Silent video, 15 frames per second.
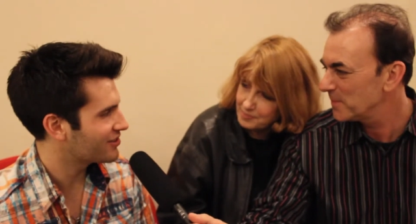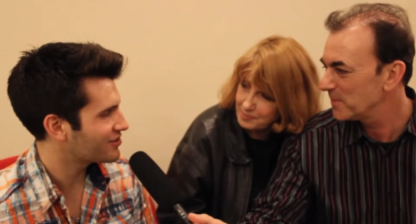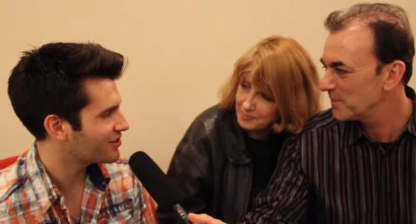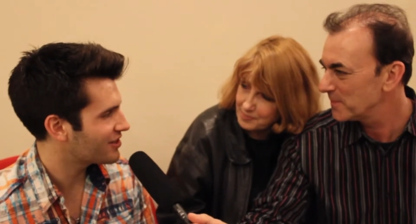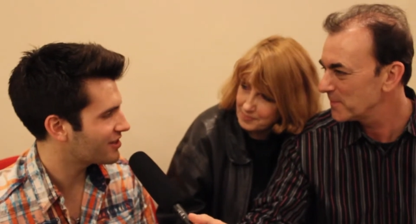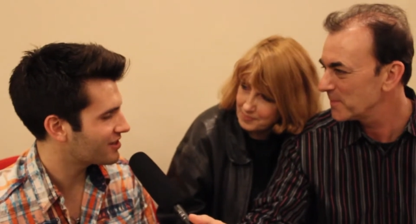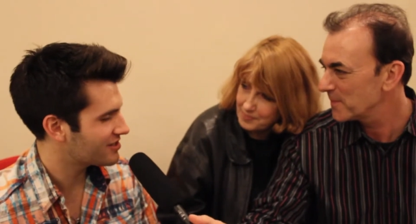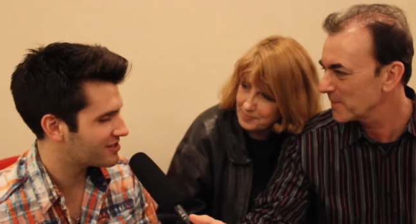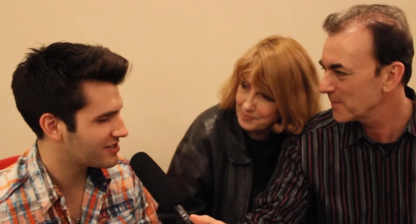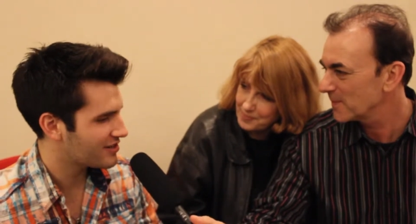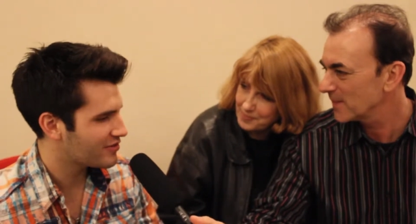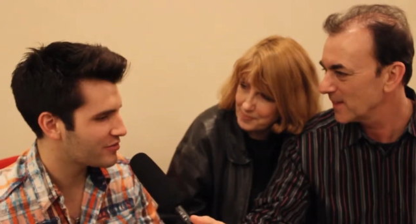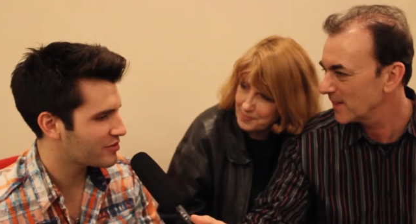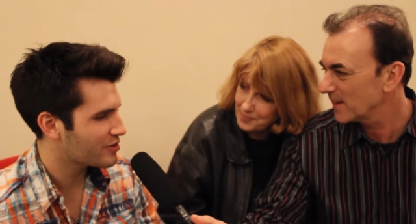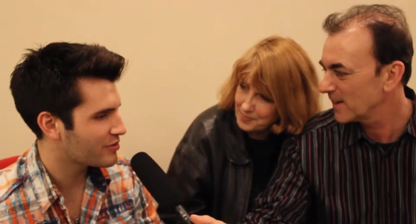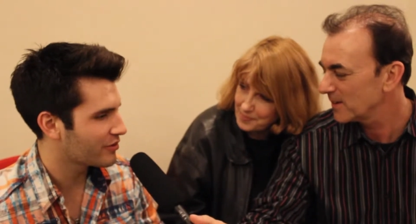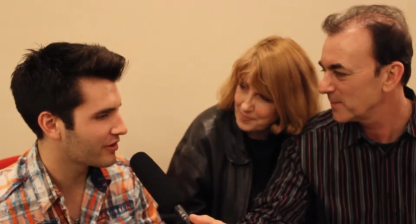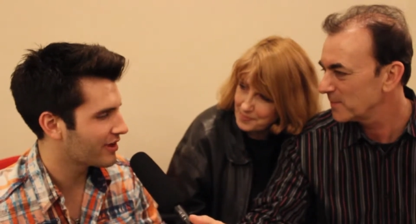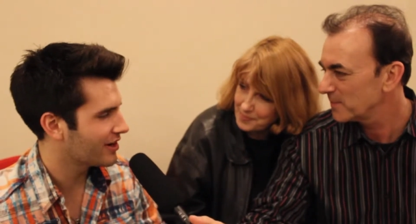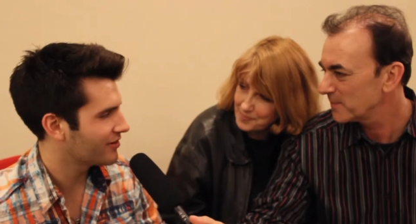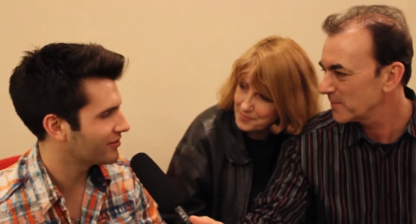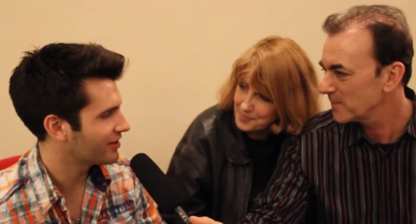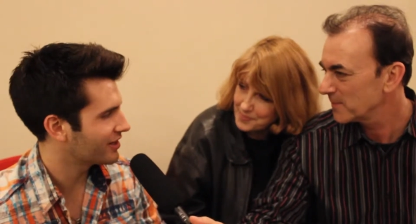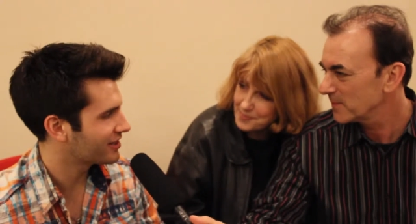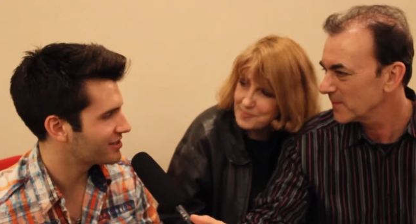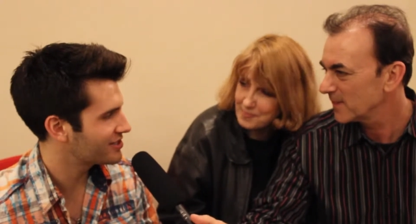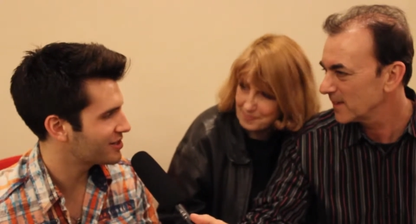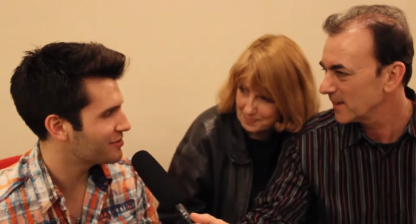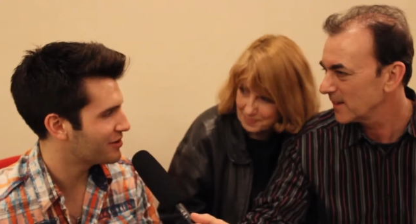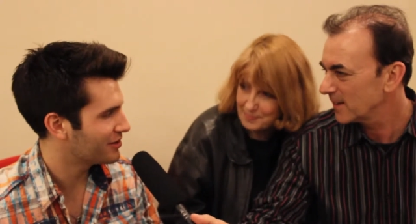Speaker 1: There's lot, there's several people that have
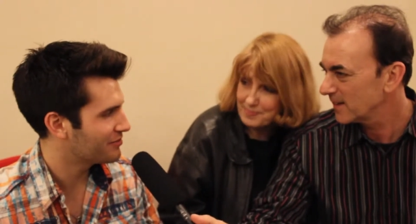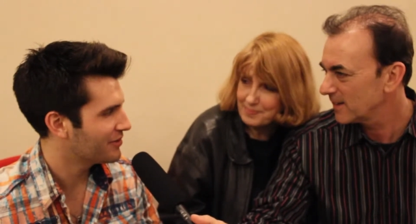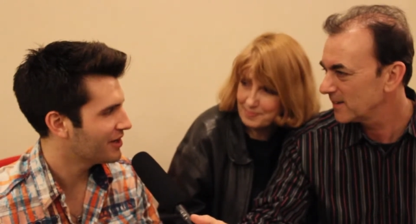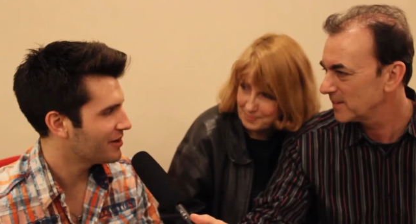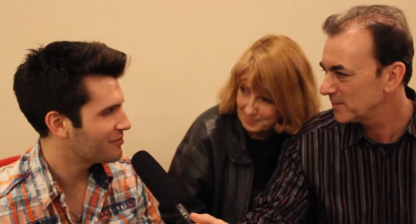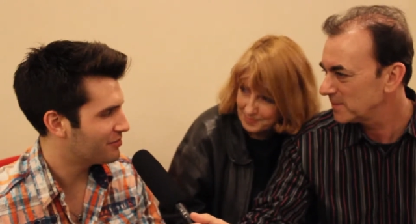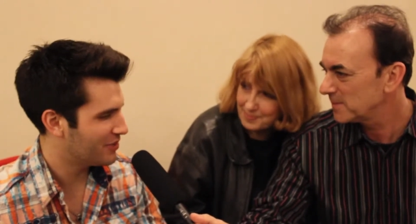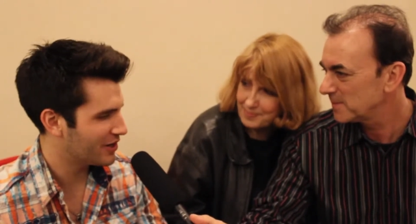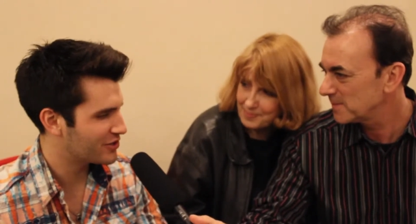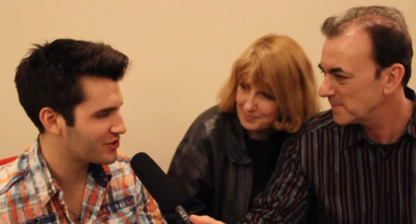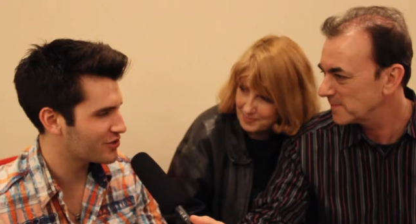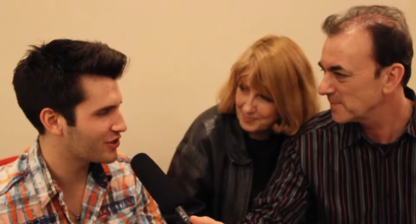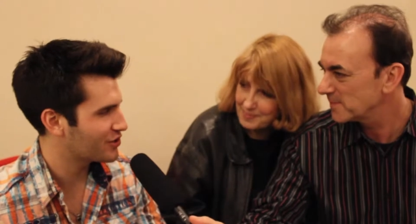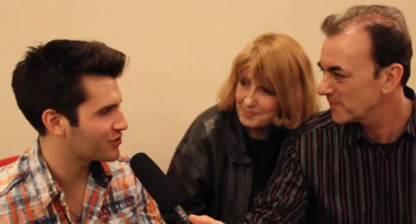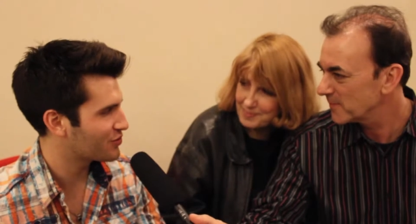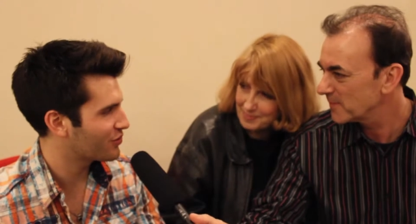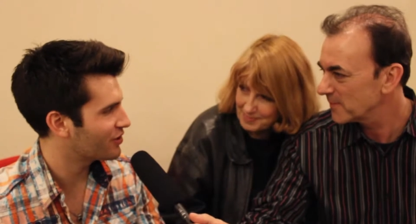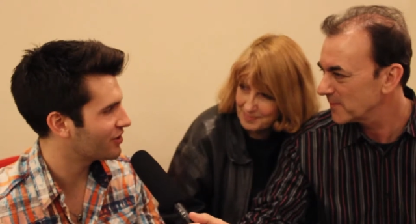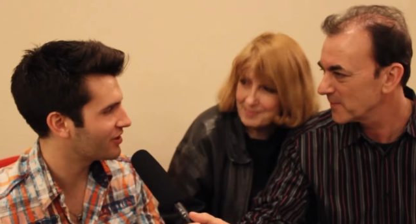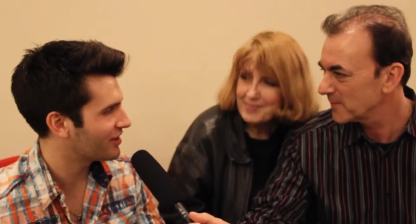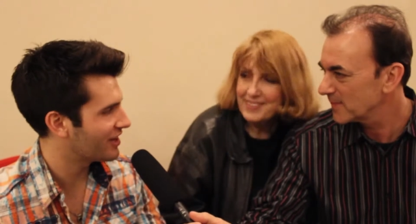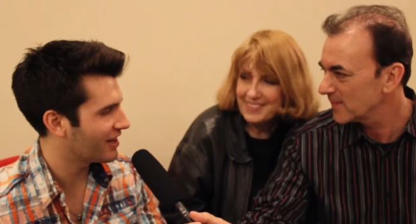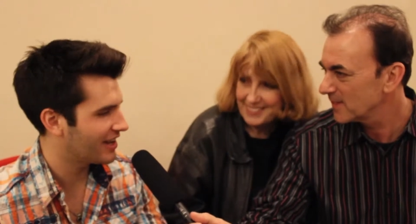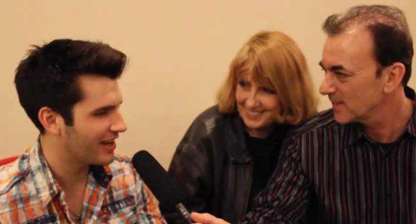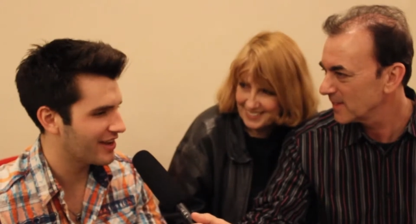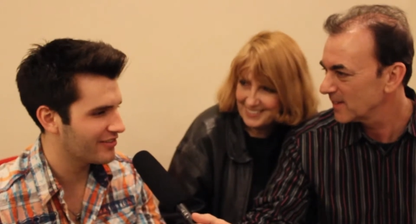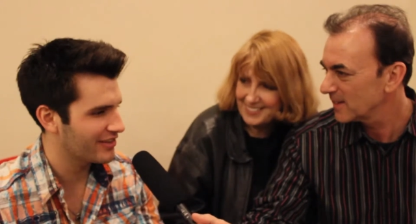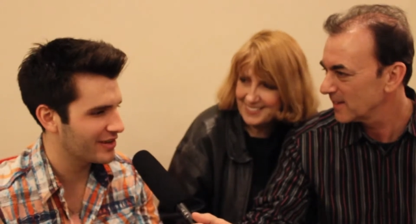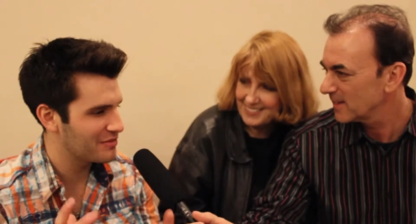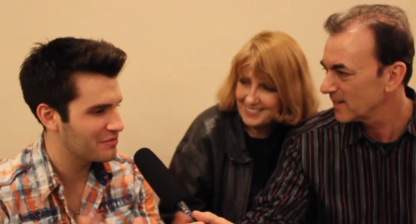like sent me pictures on Twitter that
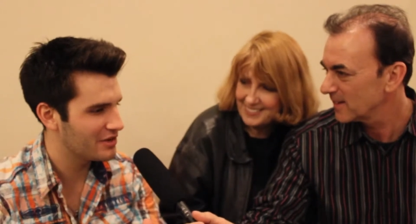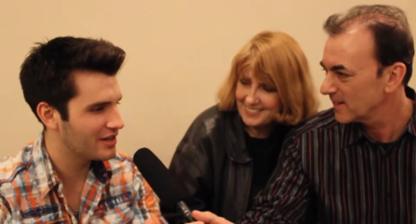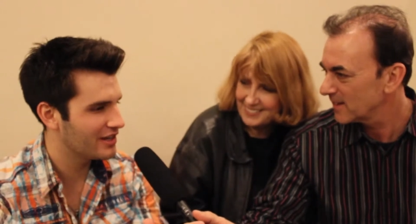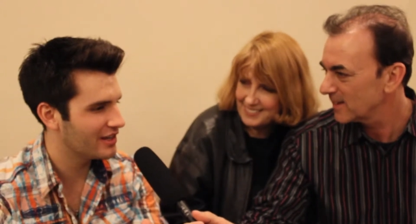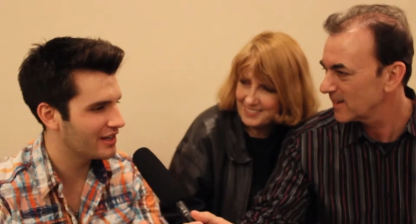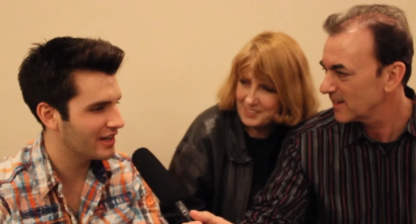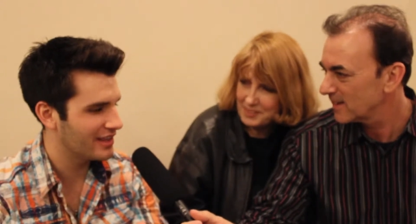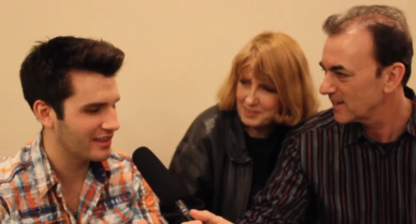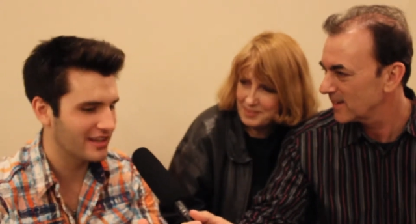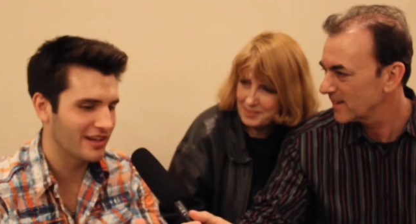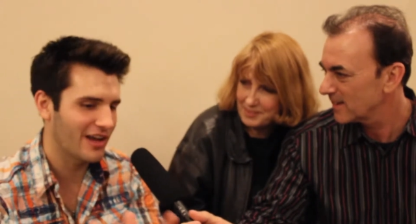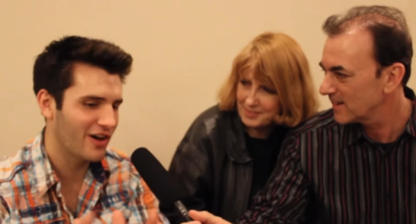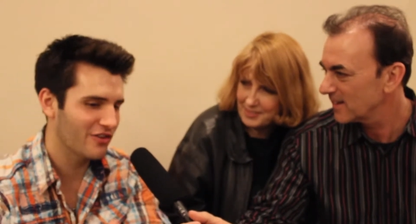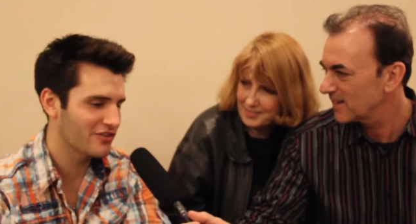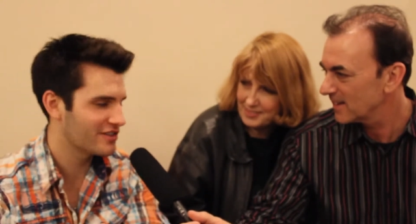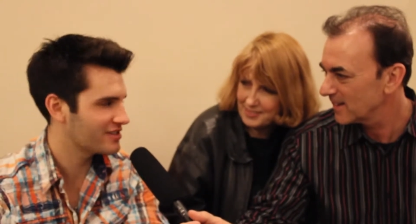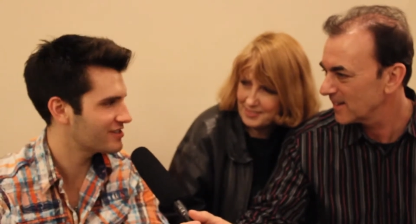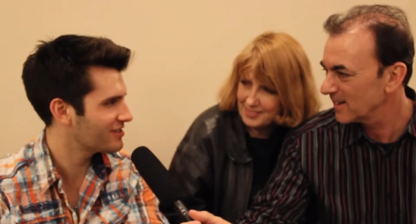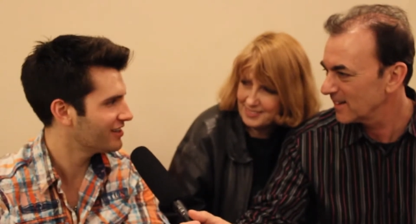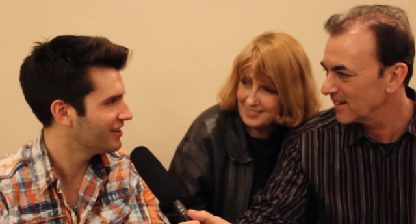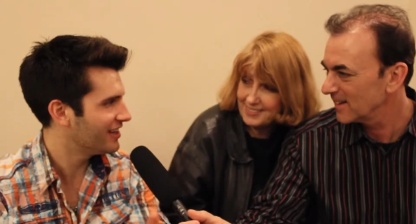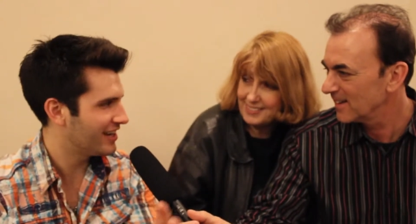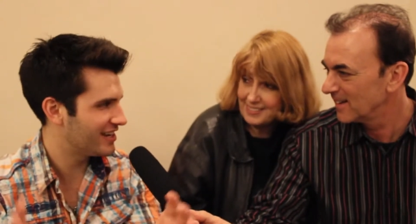have like me and then Elvis,